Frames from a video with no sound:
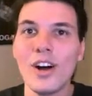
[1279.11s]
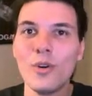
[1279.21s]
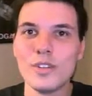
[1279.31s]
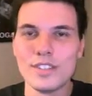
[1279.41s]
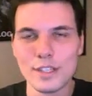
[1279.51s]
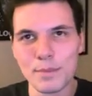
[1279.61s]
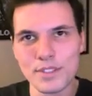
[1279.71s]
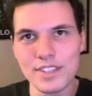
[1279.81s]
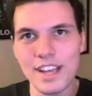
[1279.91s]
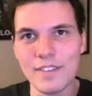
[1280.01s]
oh, does this
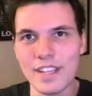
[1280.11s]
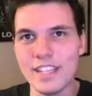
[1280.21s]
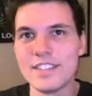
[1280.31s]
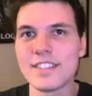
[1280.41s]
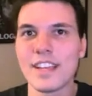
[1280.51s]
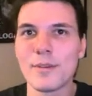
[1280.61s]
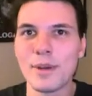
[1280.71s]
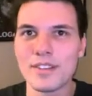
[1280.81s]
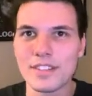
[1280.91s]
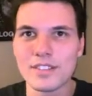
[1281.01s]
person have an insight
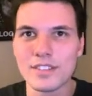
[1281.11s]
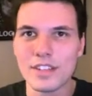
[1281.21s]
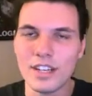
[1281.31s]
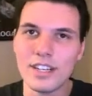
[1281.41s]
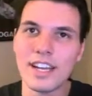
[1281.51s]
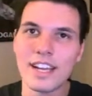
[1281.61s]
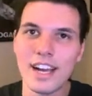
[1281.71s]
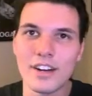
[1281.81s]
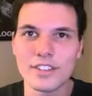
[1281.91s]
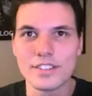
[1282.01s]
about this gun I
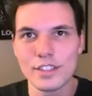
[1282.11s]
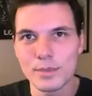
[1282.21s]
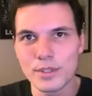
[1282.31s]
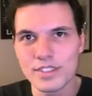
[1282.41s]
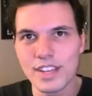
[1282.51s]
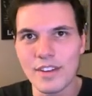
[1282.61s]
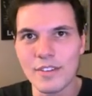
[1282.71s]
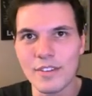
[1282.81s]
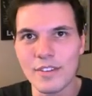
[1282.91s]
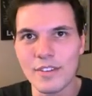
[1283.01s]
got, or does this person
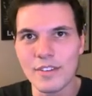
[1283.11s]
have it?